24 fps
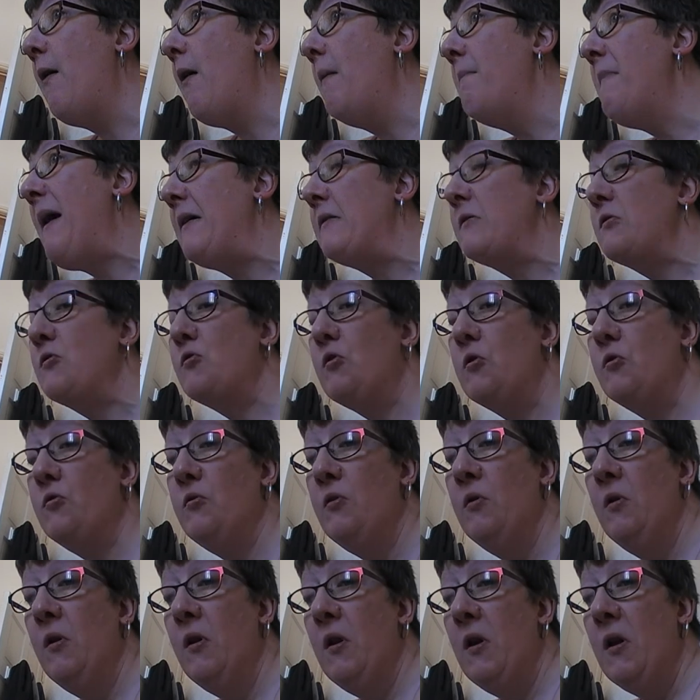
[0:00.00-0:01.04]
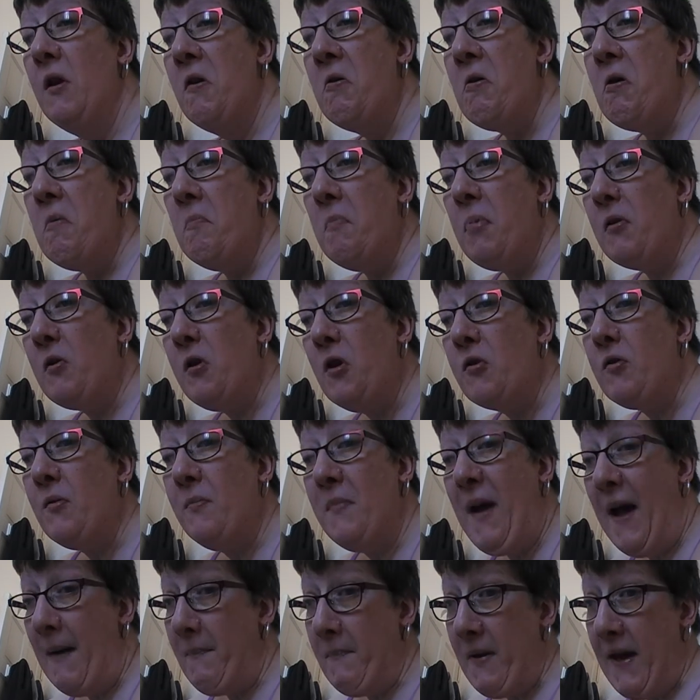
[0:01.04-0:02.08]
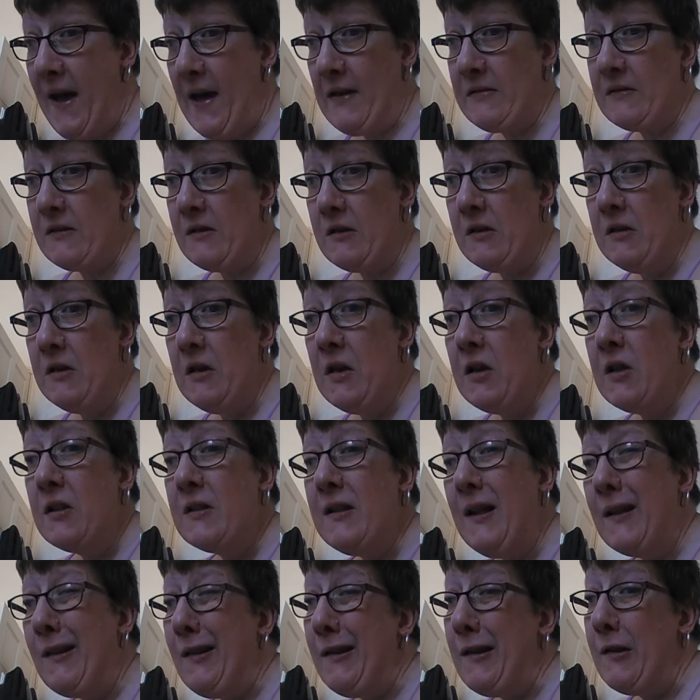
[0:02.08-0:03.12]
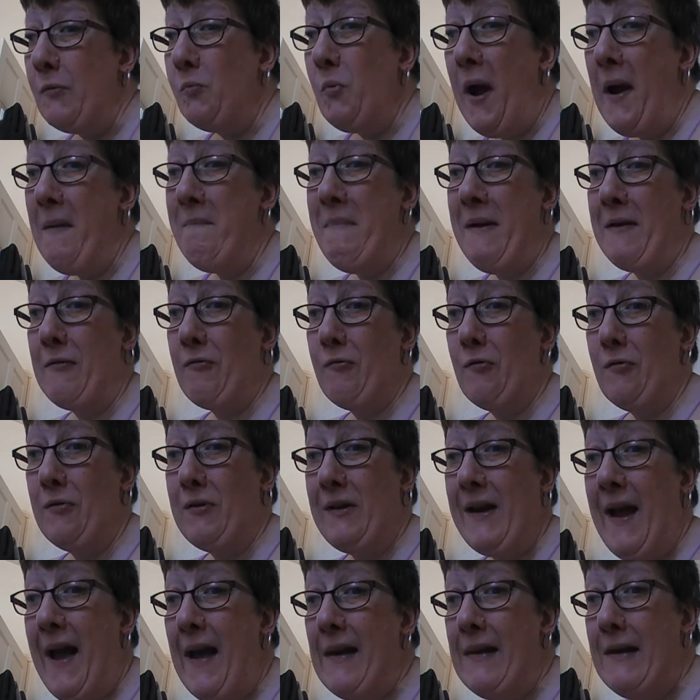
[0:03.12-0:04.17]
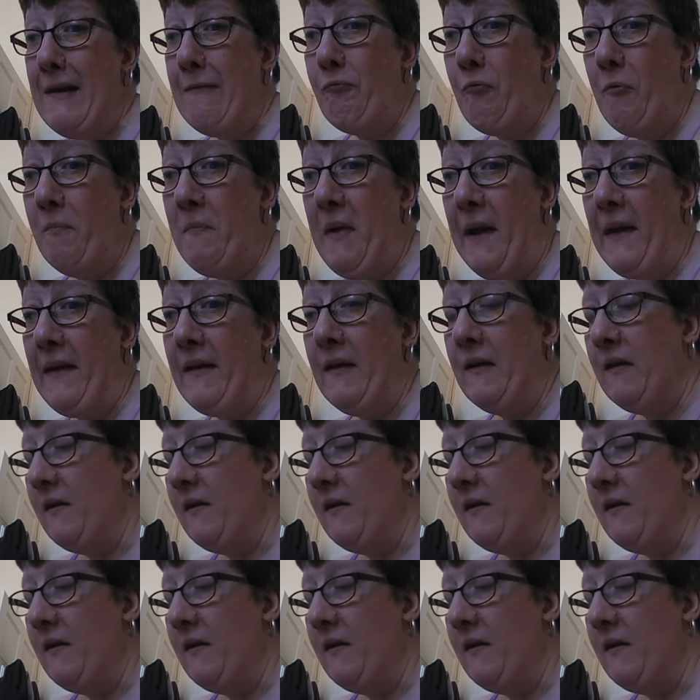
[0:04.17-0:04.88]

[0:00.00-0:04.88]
on my son. Because of my past. This is why my son can't live with me.